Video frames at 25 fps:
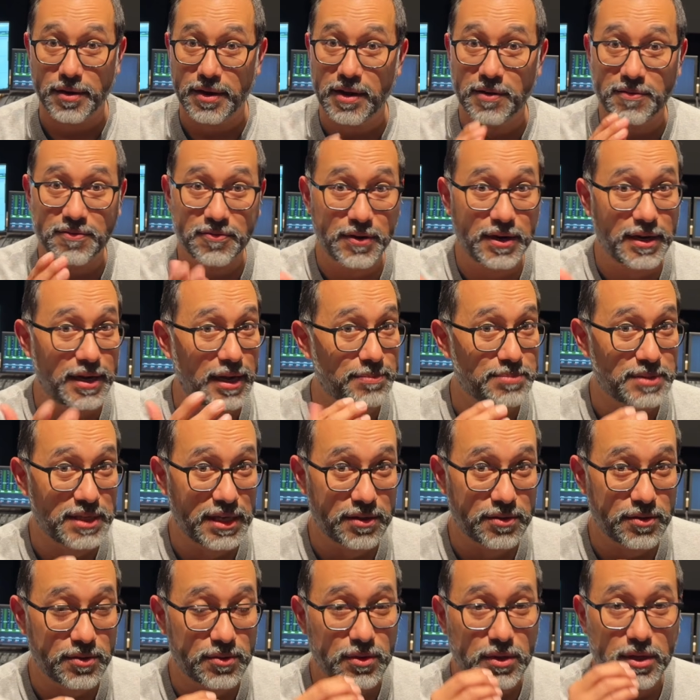Now, friend, I'm
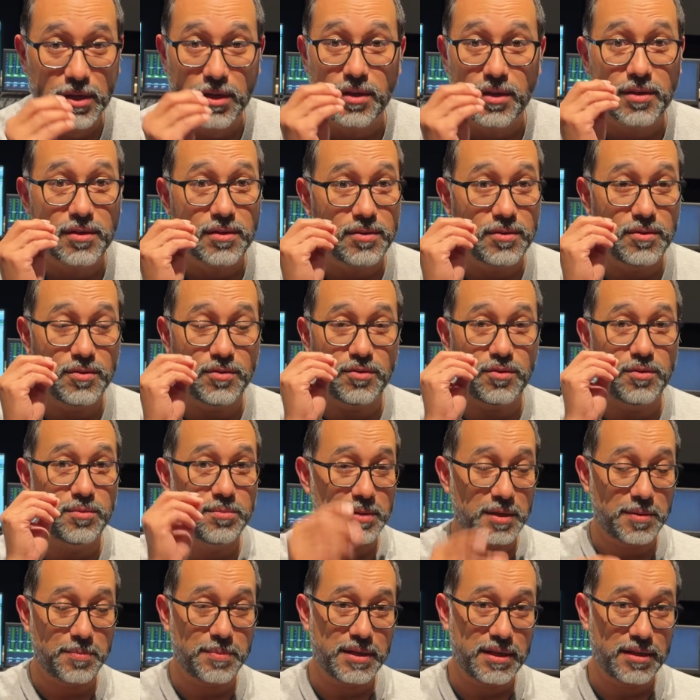telling you, you
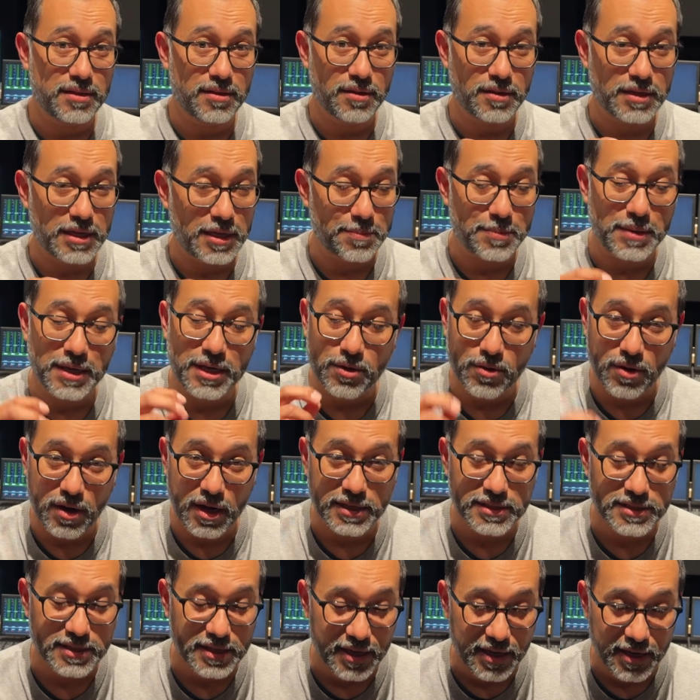maybe look at me
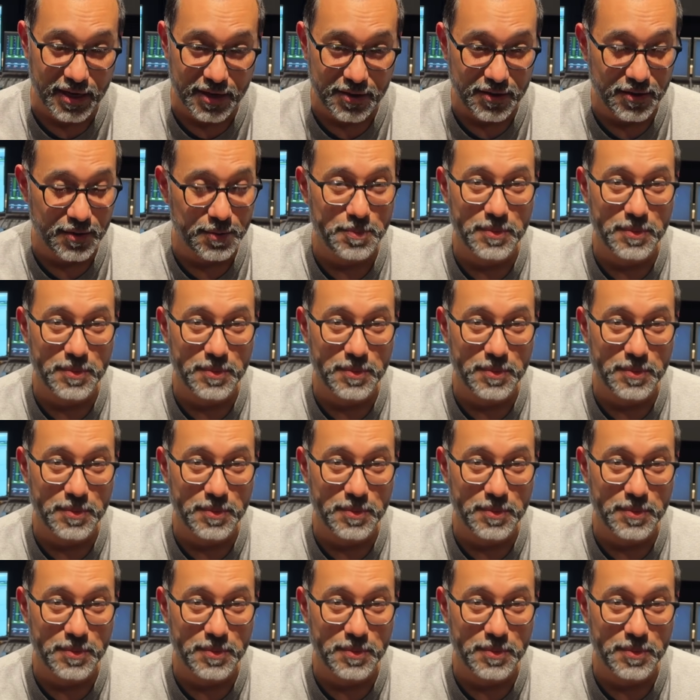cross-eyed,